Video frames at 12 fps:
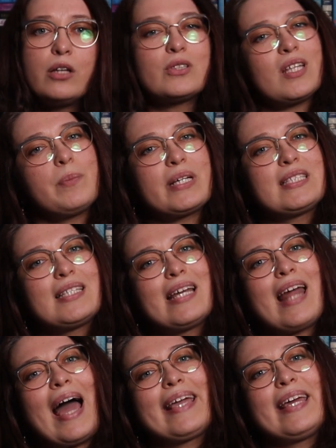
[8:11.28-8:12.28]
To some
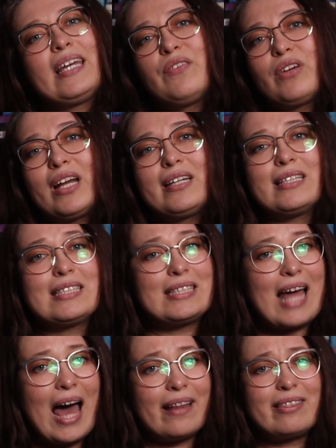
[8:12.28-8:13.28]
extent, I can even
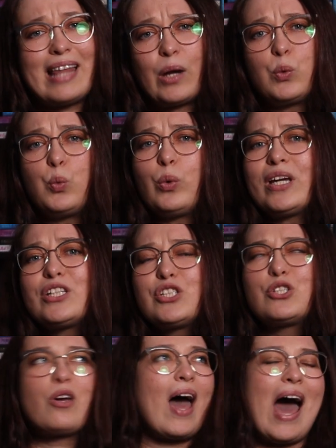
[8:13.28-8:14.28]
understand that
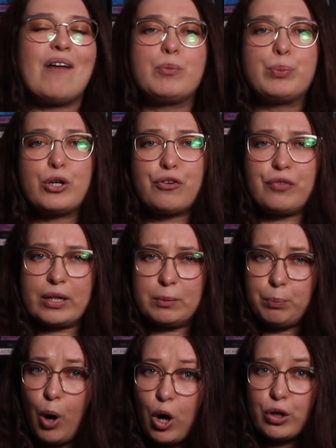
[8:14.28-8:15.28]
wish to have a perfect
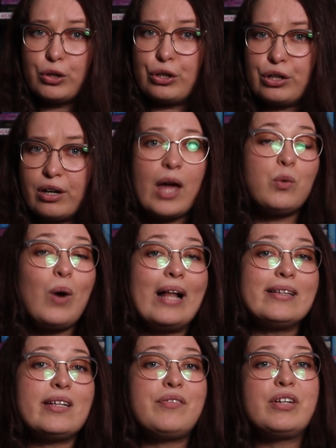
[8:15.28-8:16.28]
partner. And while
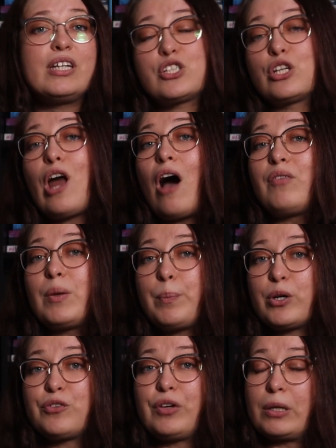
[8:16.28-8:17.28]
the definition of a
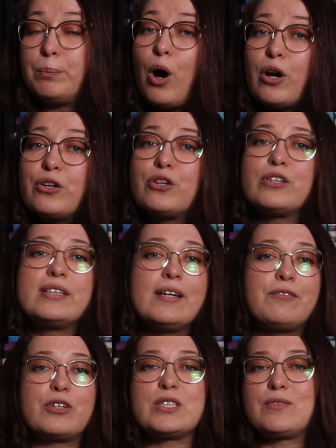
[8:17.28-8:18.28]
perfect partner
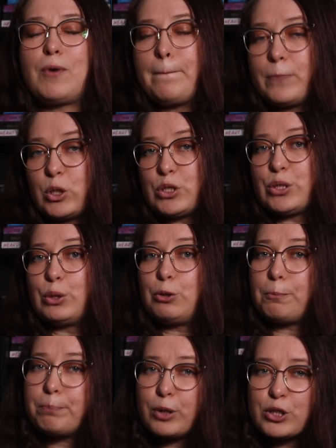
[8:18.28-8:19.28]
differs from person to
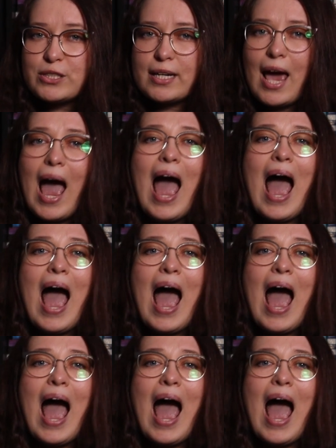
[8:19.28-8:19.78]
person,